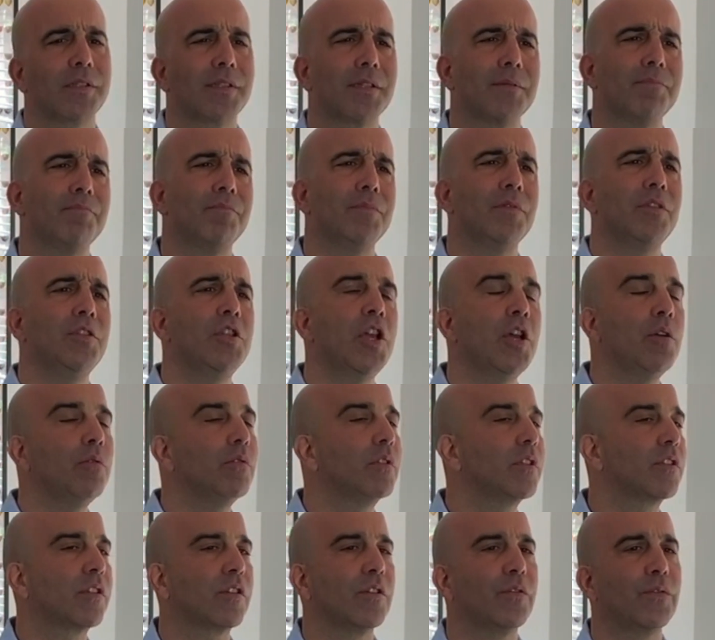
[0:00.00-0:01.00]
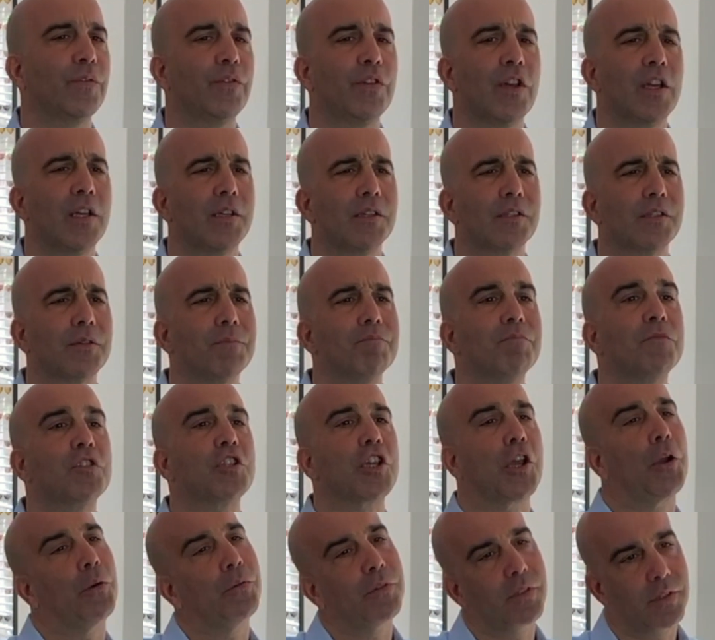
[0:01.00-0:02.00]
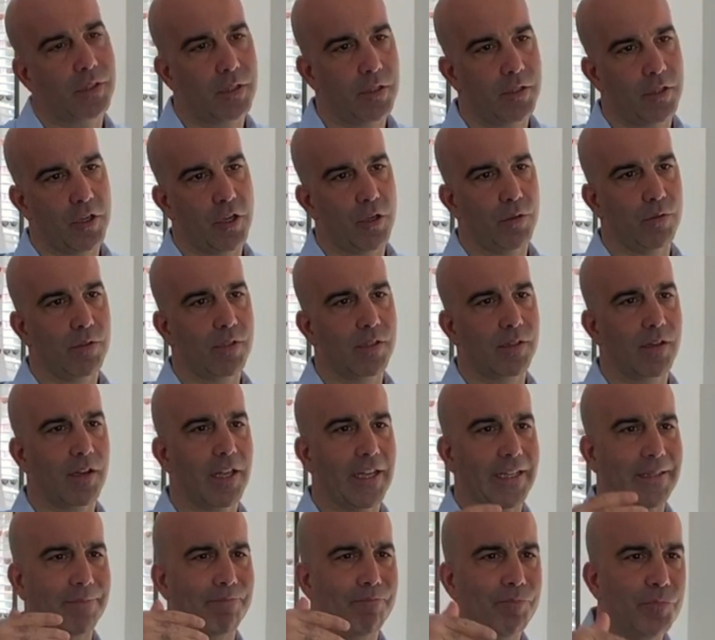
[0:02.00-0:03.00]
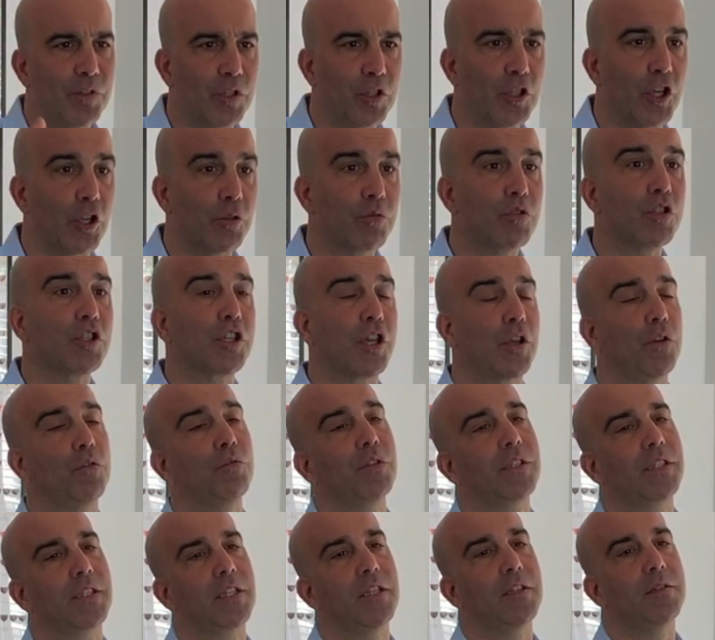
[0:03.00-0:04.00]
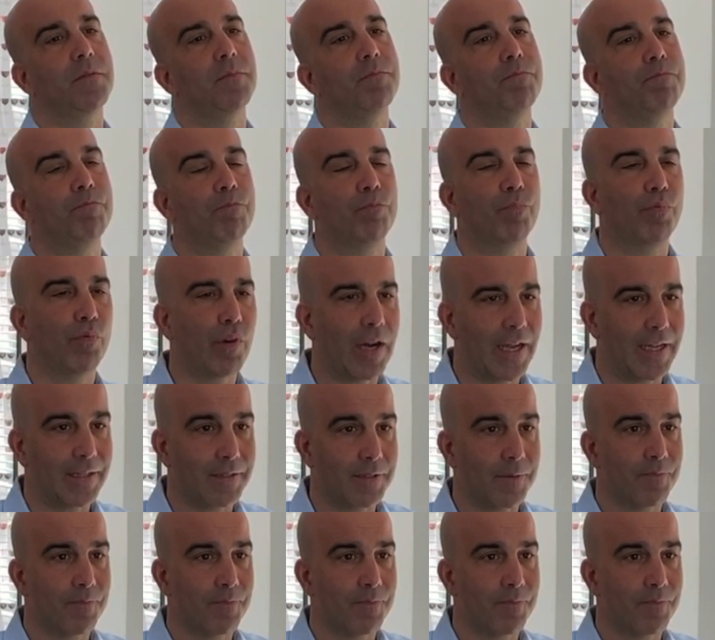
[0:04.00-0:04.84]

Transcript: some notes of some toasted notes, like, toasted bread.